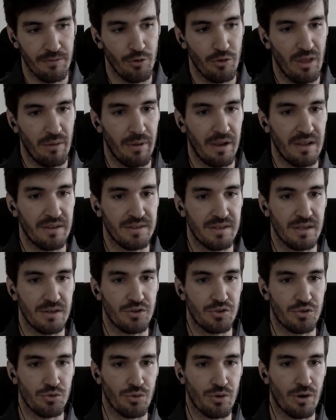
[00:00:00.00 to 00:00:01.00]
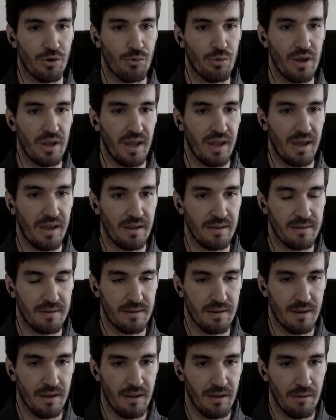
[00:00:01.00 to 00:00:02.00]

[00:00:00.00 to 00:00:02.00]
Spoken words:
you the ability to create